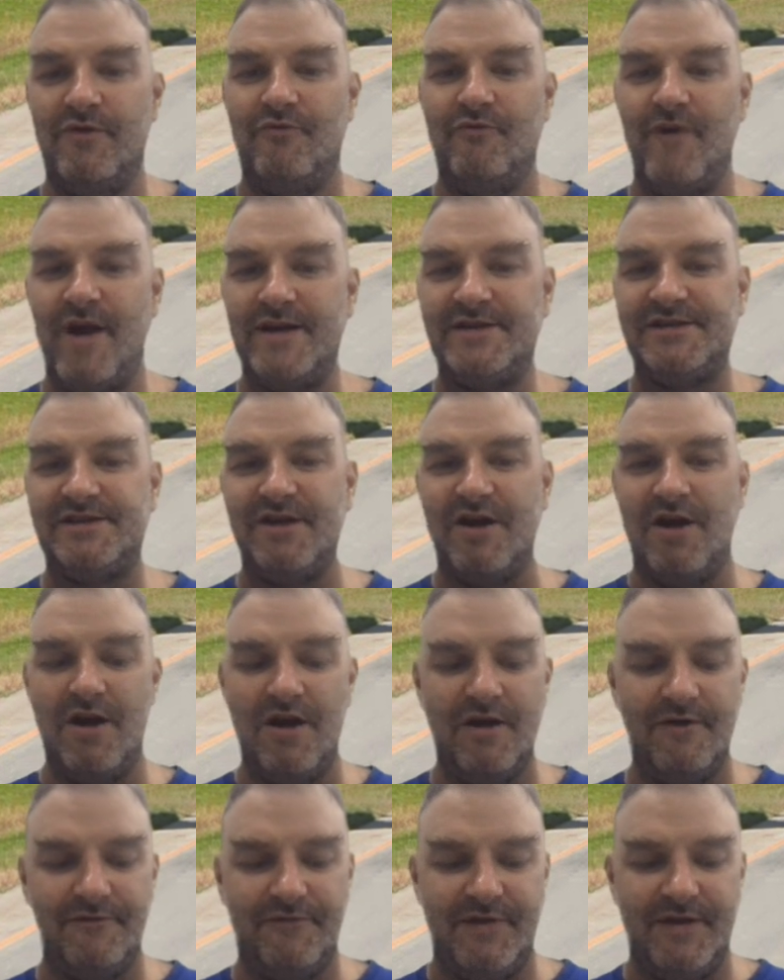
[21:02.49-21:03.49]
the rest
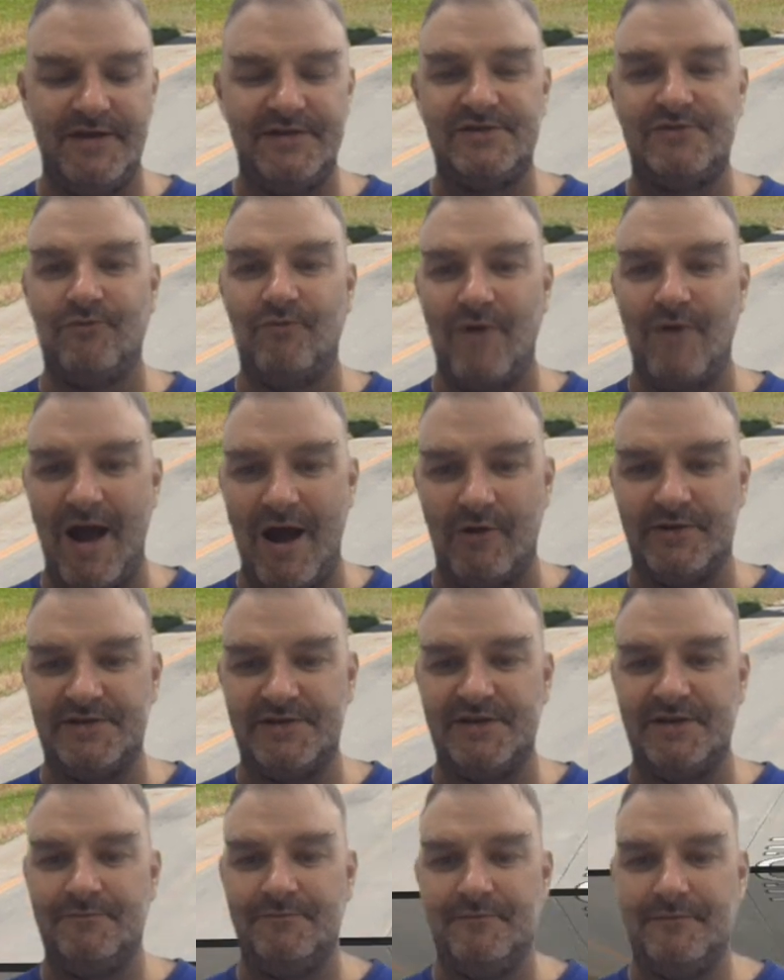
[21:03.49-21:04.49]
of this
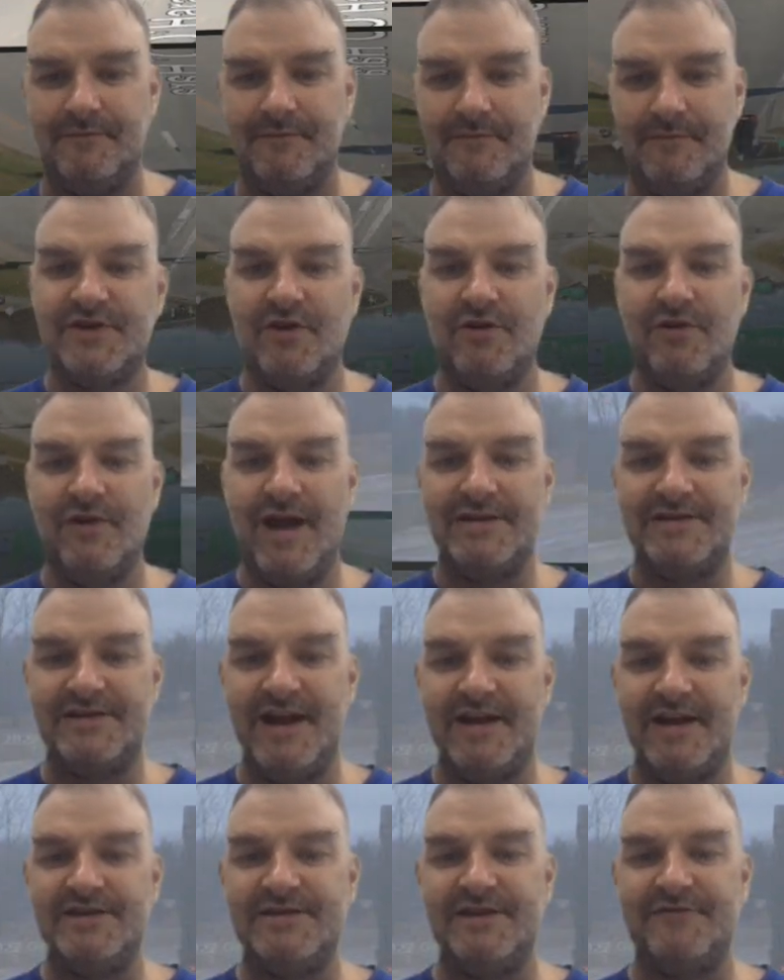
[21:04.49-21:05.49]
route. Here's our last
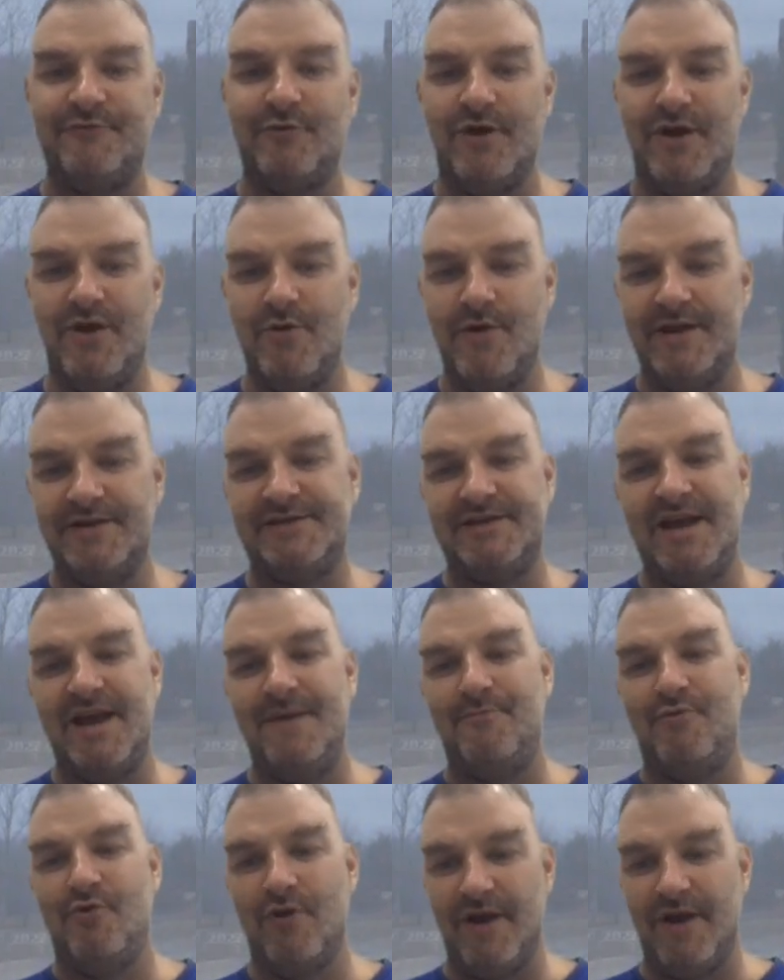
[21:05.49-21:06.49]
exit for
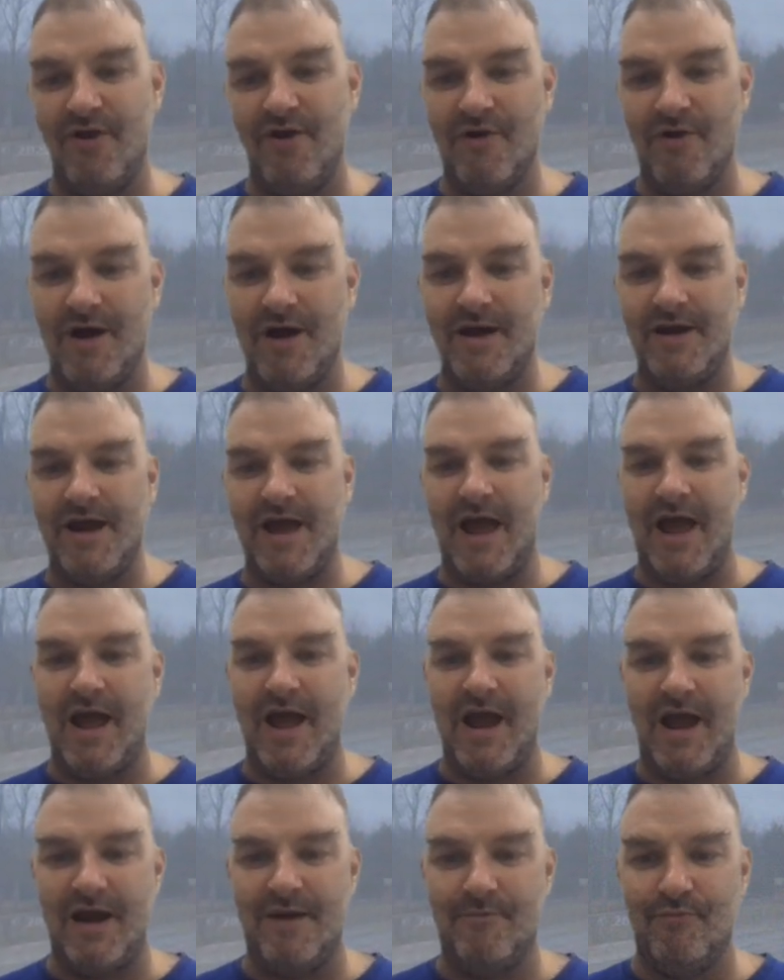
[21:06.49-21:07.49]
USA Port Huron
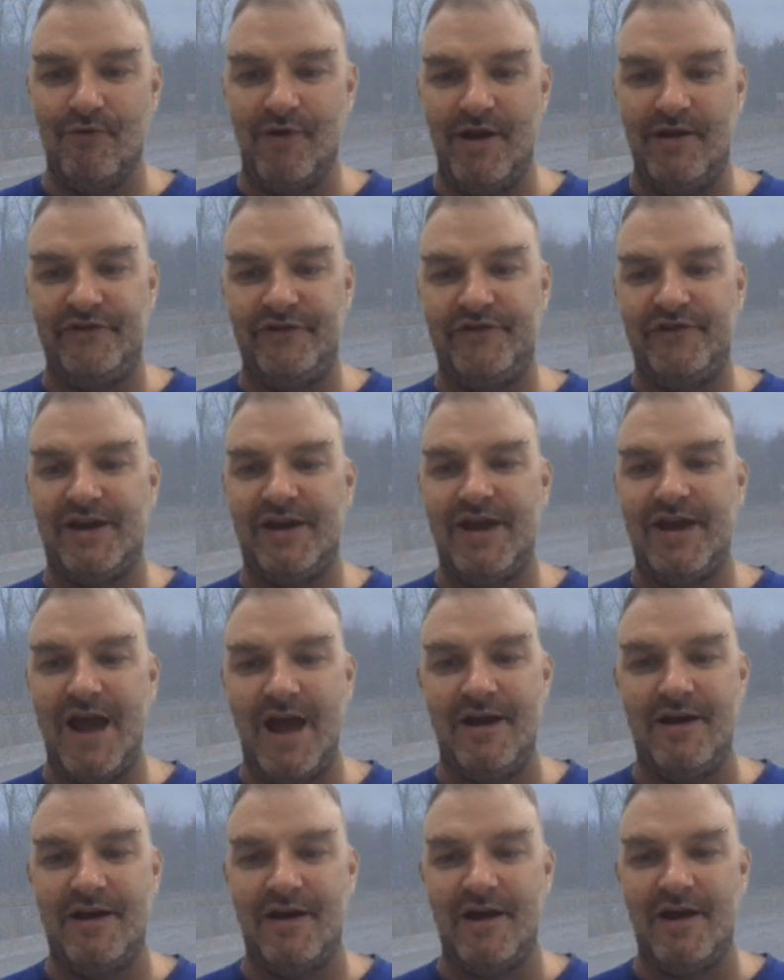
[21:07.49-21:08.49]
and Bridge to
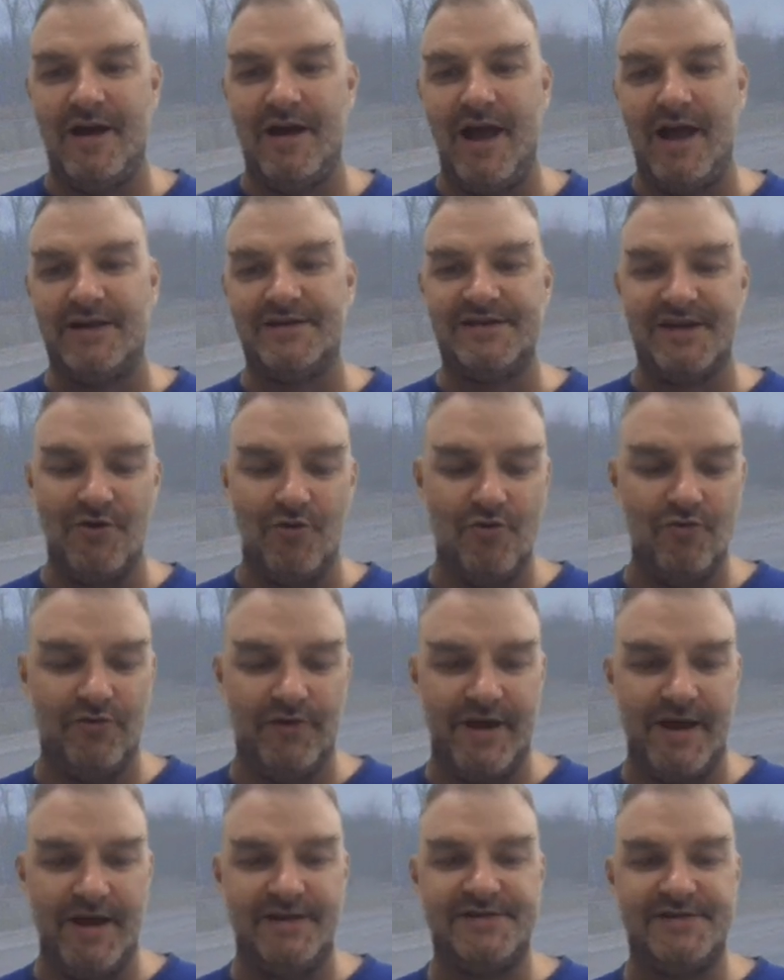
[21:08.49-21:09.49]
Canada, exit
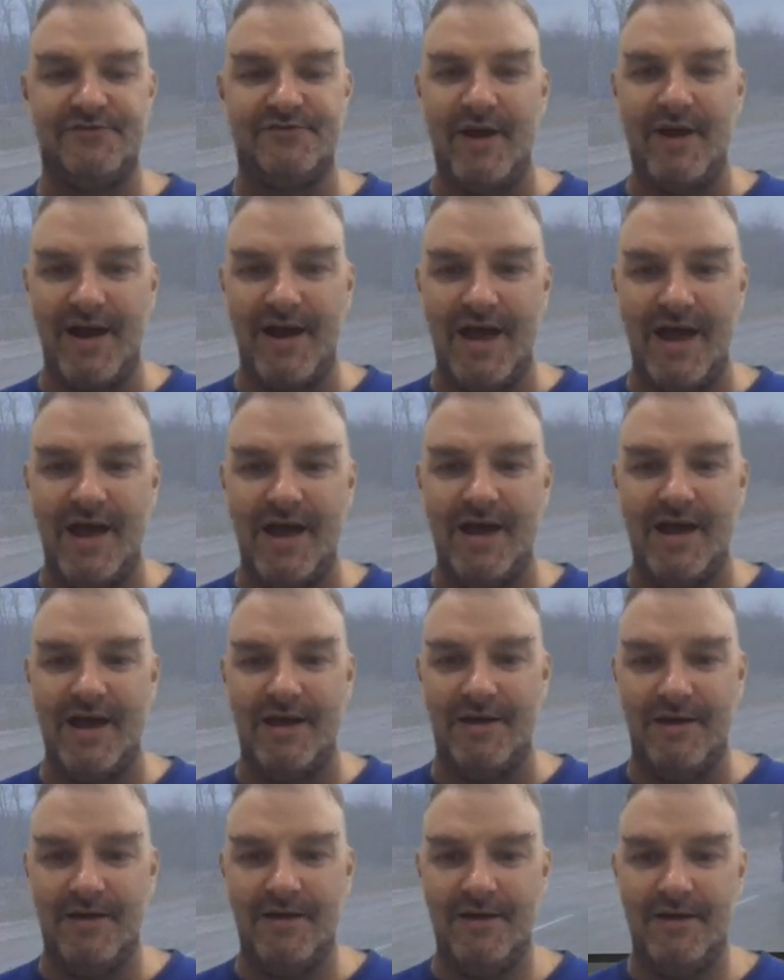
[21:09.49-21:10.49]
only, straight ahead.